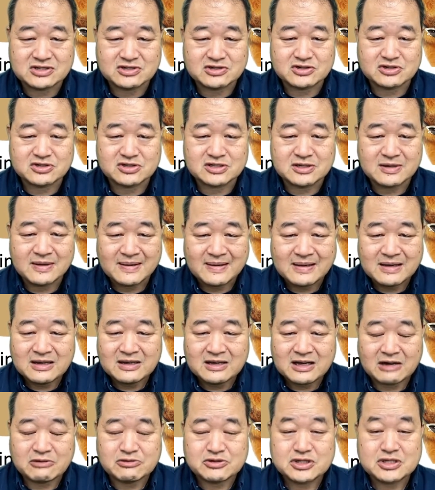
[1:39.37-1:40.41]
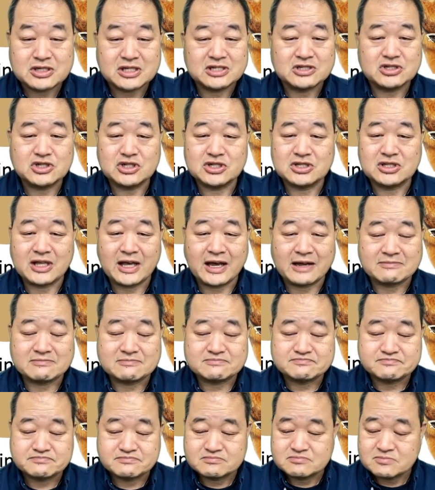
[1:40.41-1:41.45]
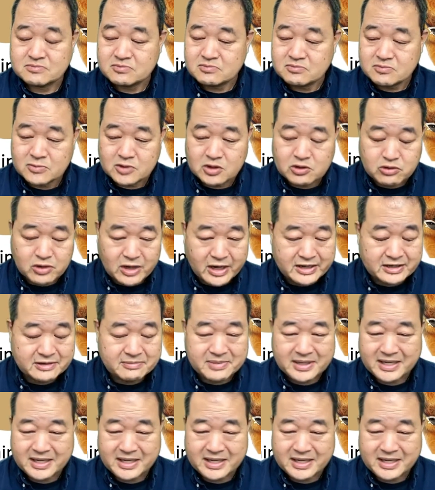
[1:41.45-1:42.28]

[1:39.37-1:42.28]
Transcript: years, I was teaching that chronic